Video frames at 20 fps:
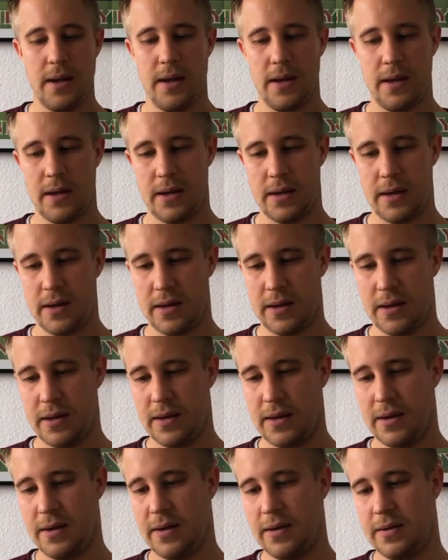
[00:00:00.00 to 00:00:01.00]

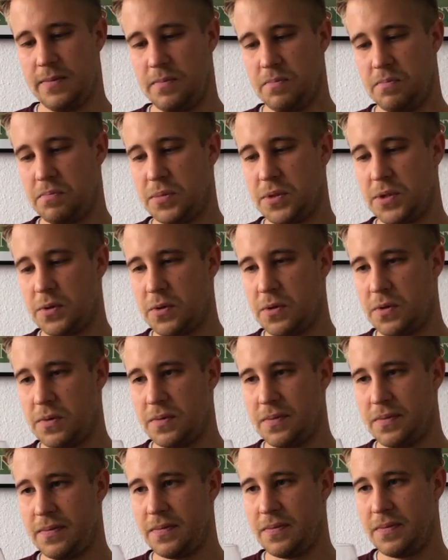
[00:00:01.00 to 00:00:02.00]

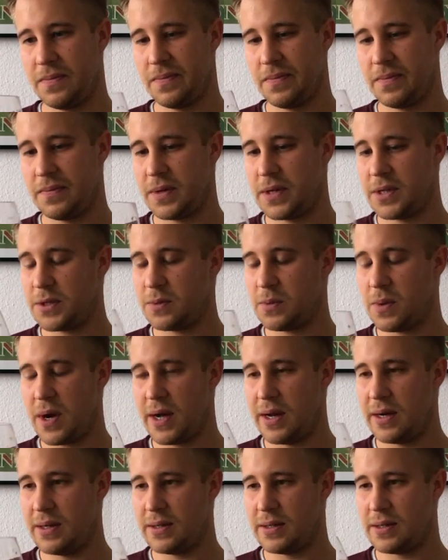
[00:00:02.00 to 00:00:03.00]
So this
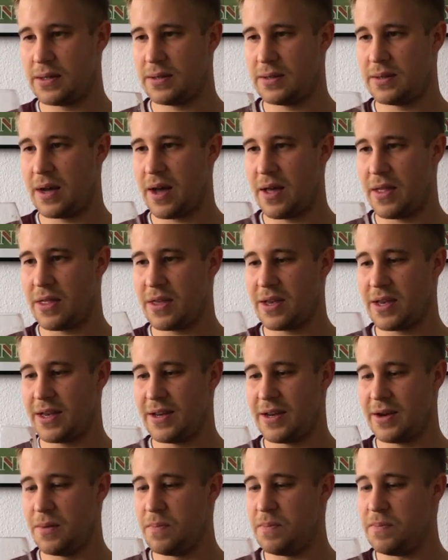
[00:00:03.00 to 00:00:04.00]
wine is, I
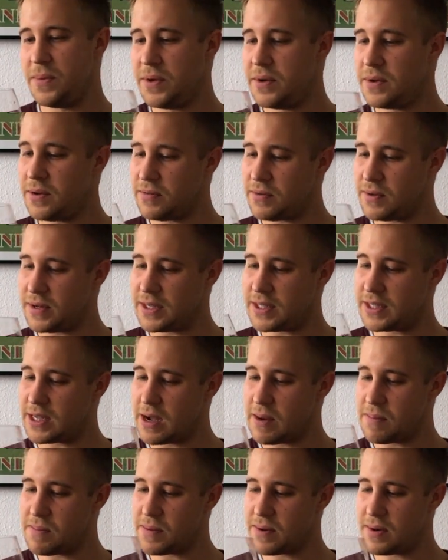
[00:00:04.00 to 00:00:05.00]
think, a beautiful
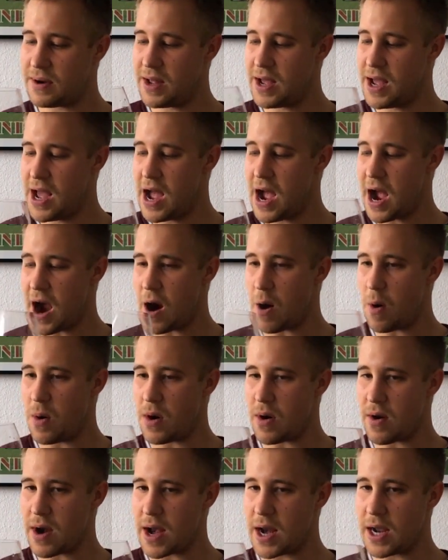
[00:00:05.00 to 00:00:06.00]
example how a
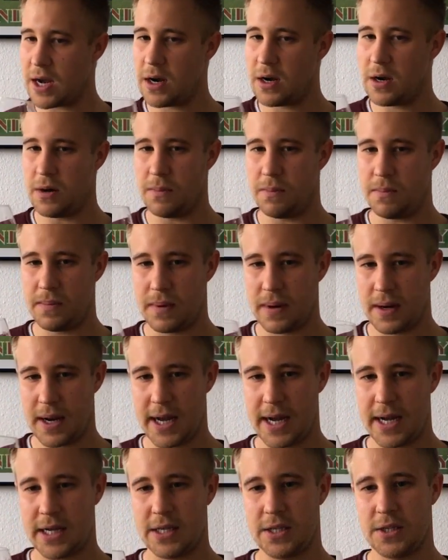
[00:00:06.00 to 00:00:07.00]
really
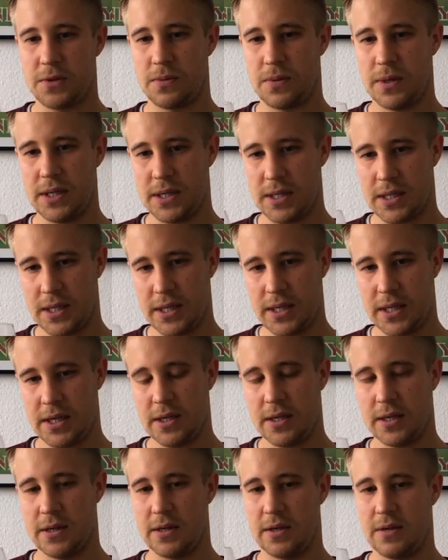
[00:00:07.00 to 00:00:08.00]
complex Riesling
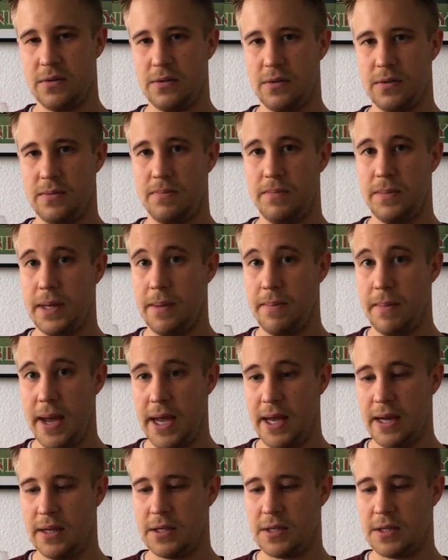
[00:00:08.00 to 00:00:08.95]
could be made.